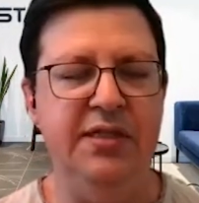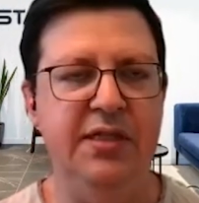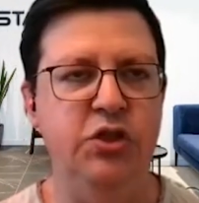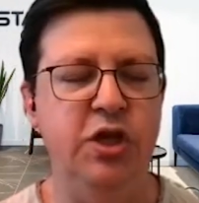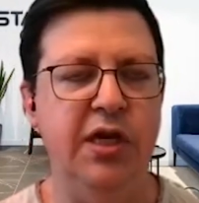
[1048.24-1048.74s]
Is
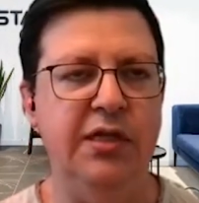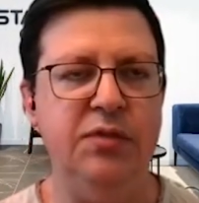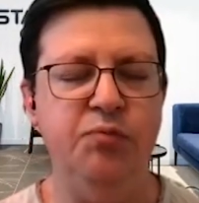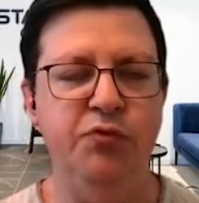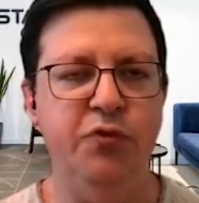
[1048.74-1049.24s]
it
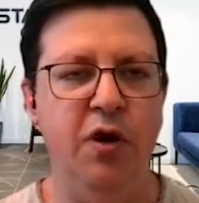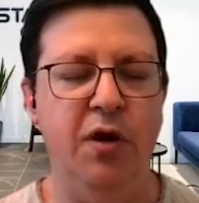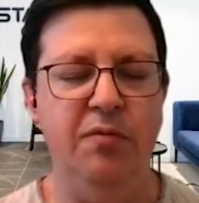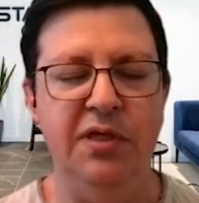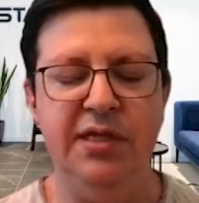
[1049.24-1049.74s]
just
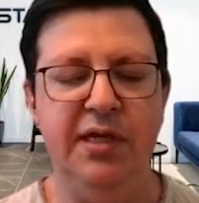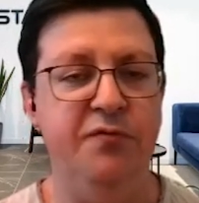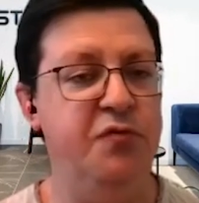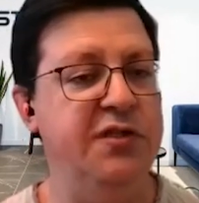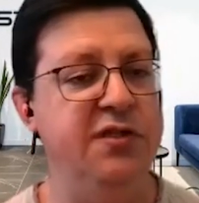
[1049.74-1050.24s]
from let's
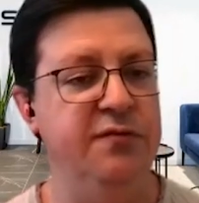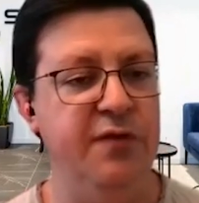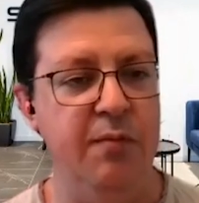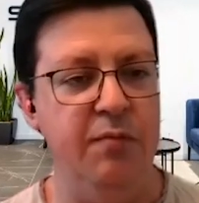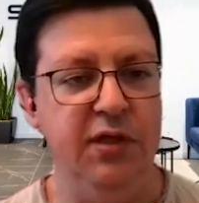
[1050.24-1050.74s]
say friends and
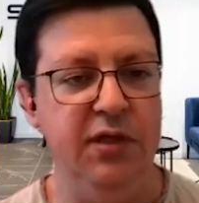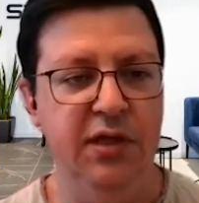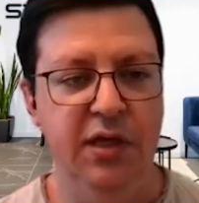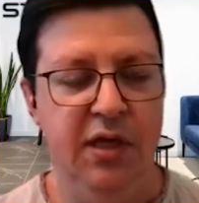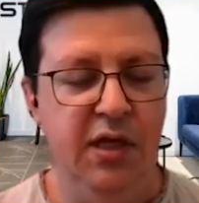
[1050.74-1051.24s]

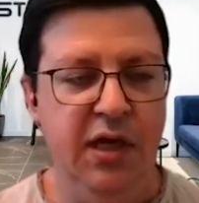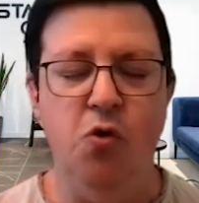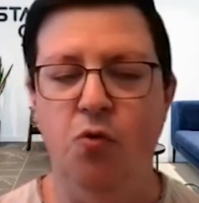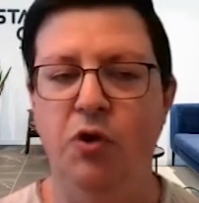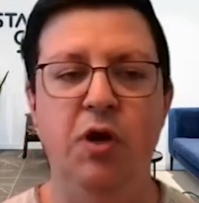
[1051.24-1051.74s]
family,
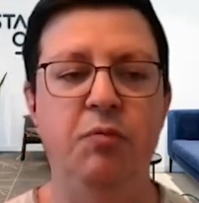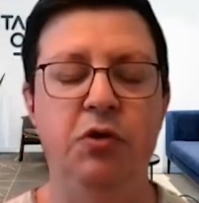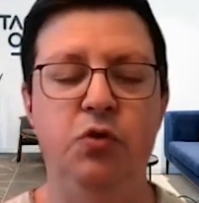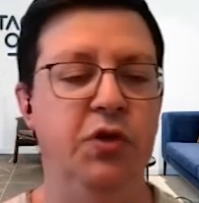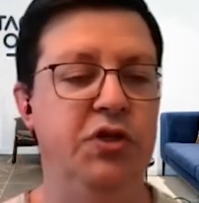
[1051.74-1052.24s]
or were you
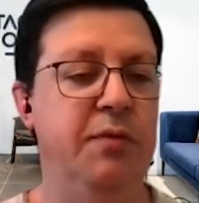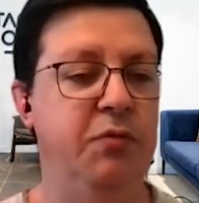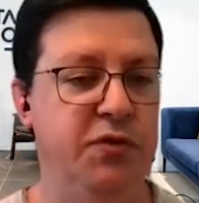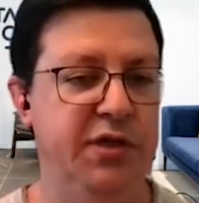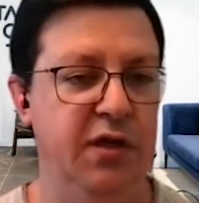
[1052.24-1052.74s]
able to reach
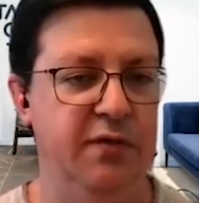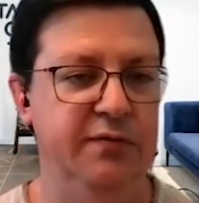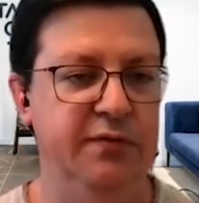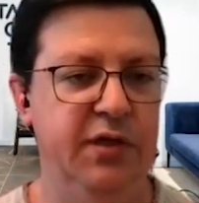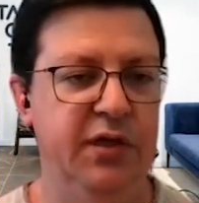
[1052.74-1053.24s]
them
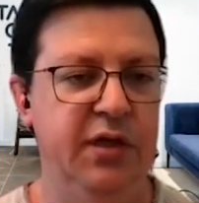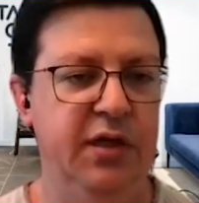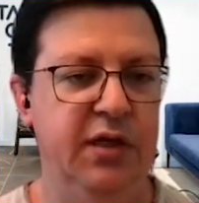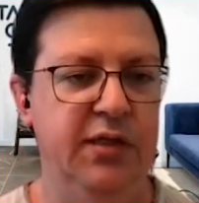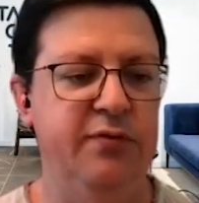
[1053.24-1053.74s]
yourself?
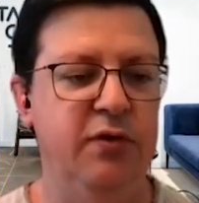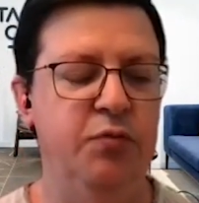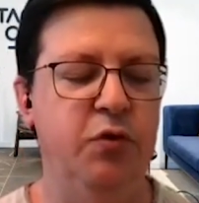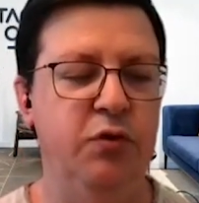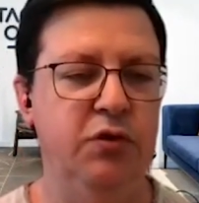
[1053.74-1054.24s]
It's very
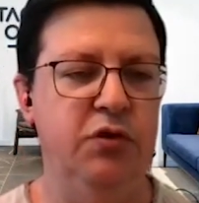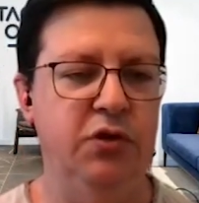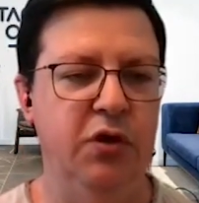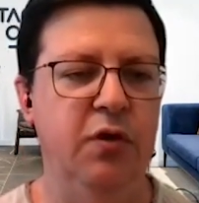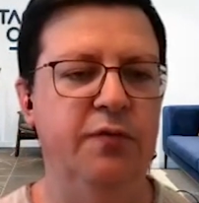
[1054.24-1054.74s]
important
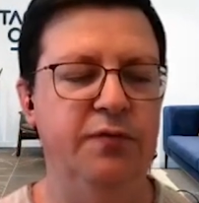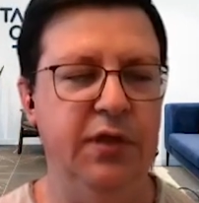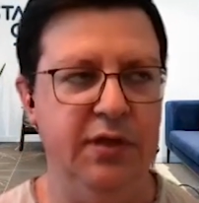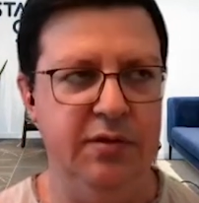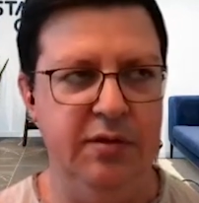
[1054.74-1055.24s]
to know if
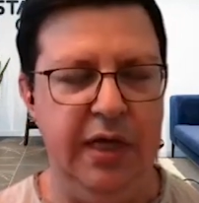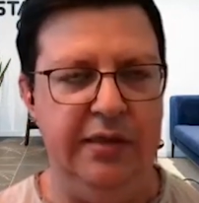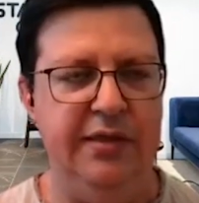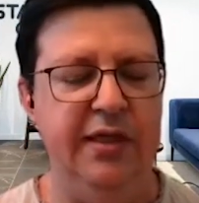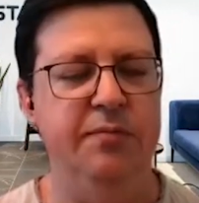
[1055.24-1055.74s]
the
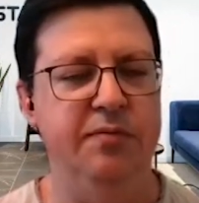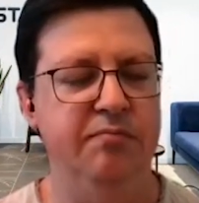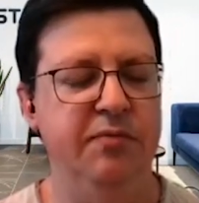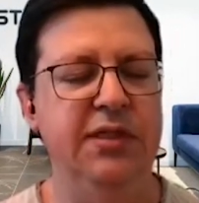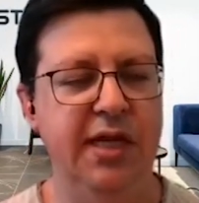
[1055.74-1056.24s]
uh,
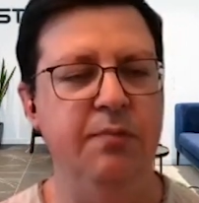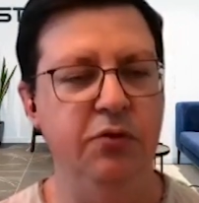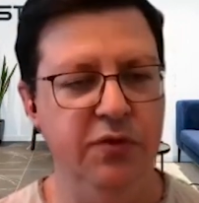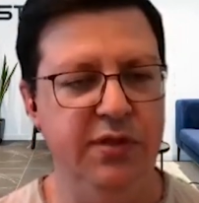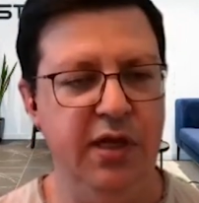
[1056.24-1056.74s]
team is
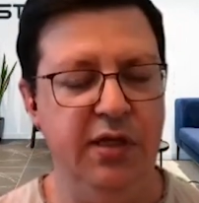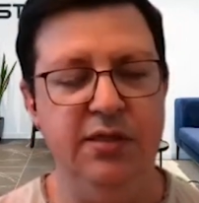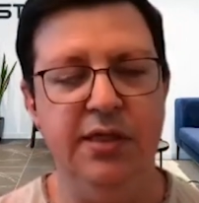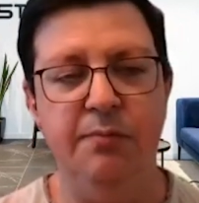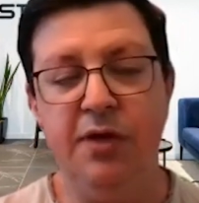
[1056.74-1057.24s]
able to
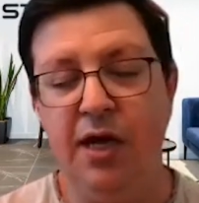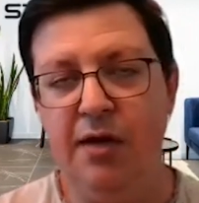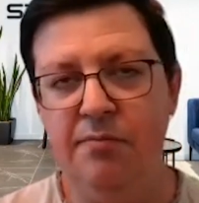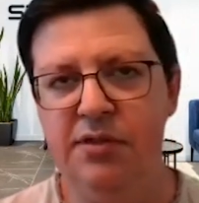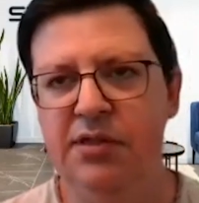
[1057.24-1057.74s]
sell.
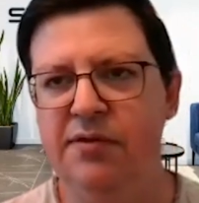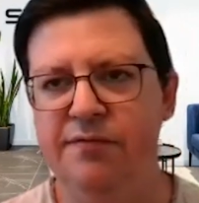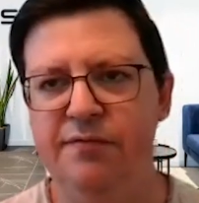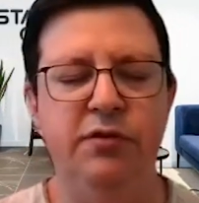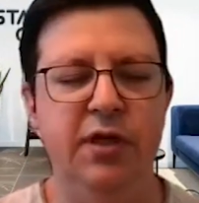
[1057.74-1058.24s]
Sometimes it's
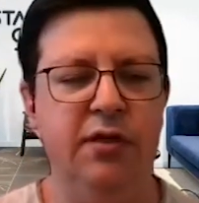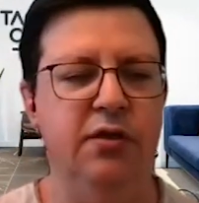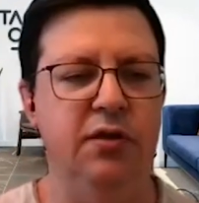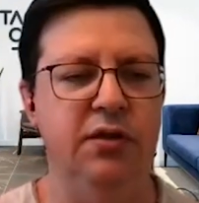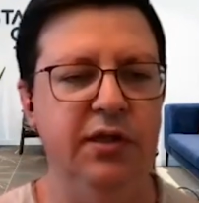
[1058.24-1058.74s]
a very
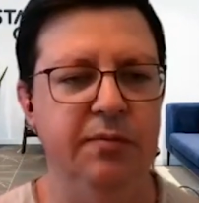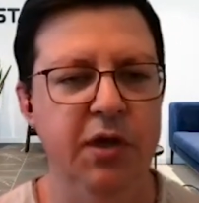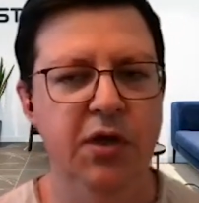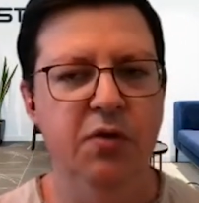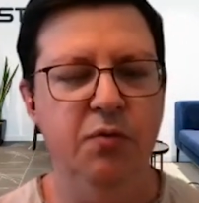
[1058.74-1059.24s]
technical
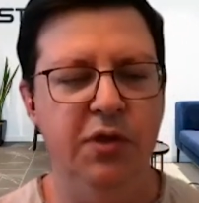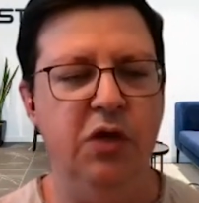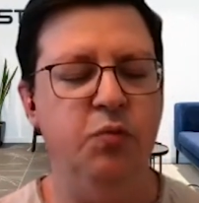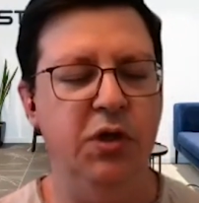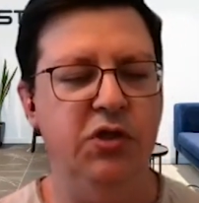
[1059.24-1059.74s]
team
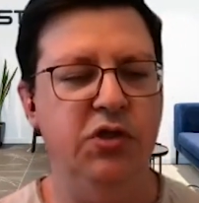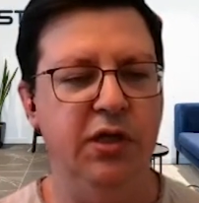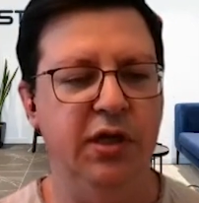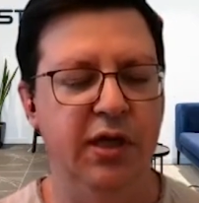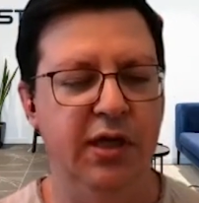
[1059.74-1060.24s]
without
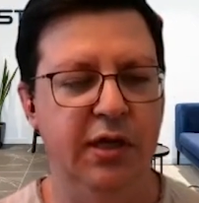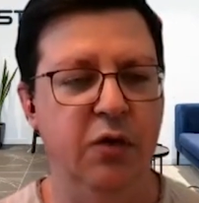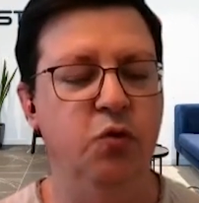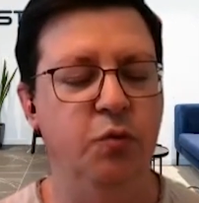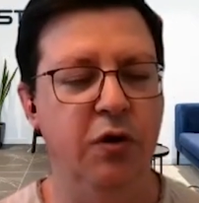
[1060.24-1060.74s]
much uh,
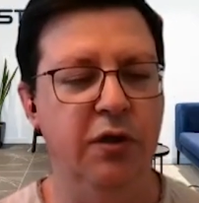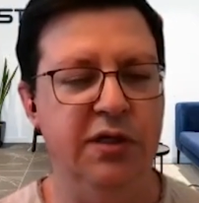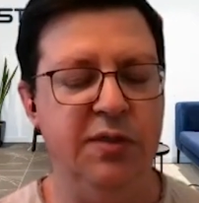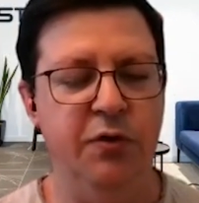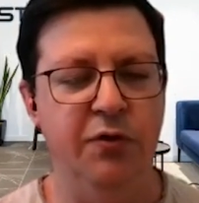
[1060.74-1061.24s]

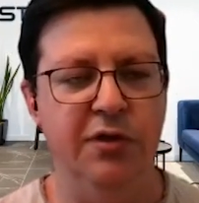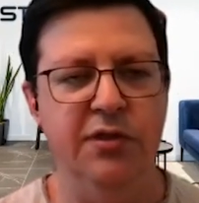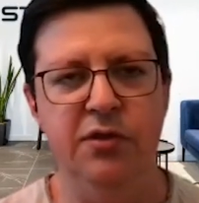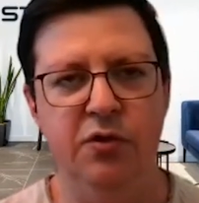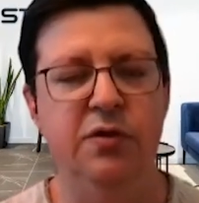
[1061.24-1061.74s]
go-to-market
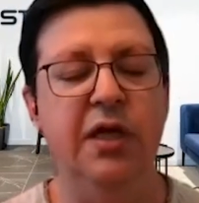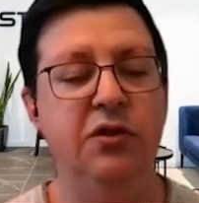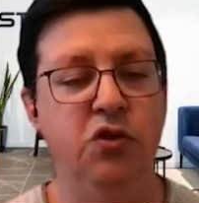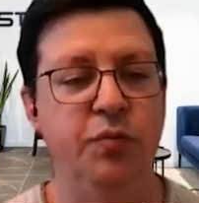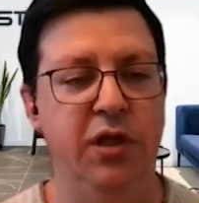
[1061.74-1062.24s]
experience, so
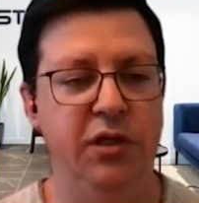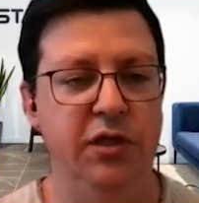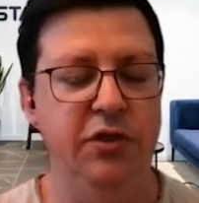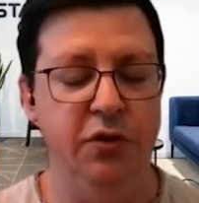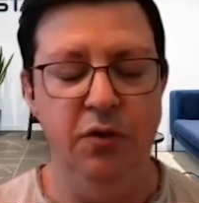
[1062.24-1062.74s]
that could be an
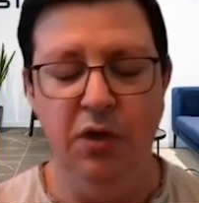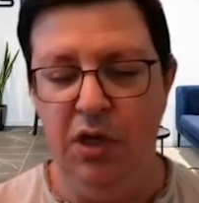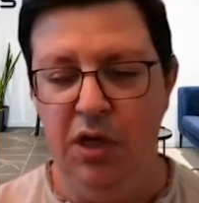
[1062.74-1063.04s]
issue.